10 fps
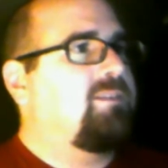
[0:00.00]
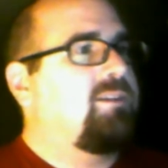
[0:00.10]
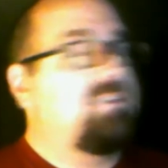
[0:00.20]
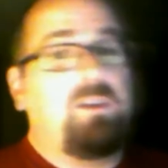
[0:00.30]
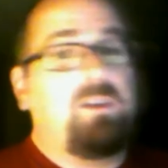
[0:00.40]

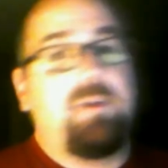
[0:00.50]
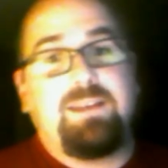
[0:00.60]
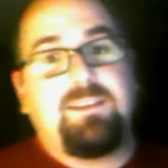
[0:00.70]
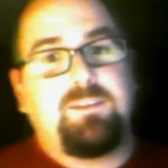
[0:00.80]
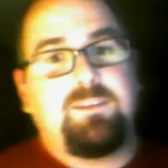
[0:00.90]
So no, hand
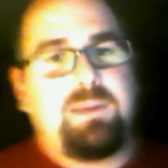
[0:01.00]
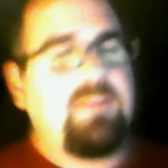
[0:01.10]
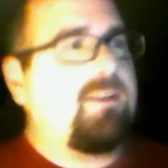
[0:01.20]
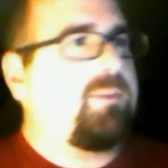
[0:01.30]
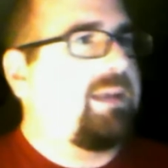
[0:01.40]
size apparently
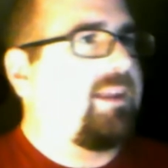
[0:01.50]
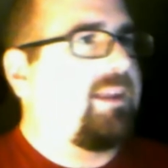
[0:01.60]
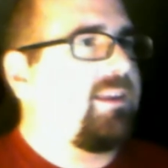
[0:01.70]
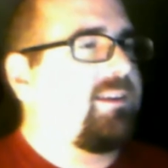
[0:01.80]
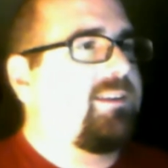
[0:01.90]
doesn't mean
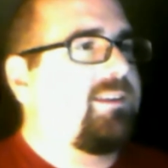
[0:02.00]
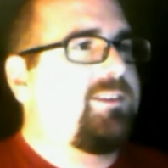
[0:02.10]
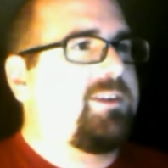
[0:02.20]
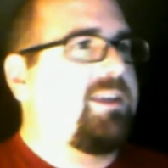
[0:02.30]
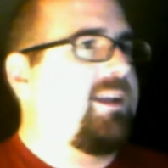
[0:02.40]
anything, unless you're
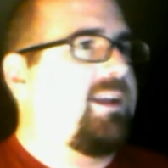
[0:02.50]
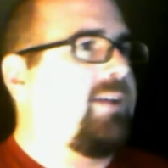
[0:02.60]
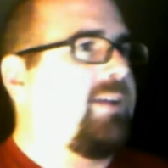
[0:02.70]
Keenan out.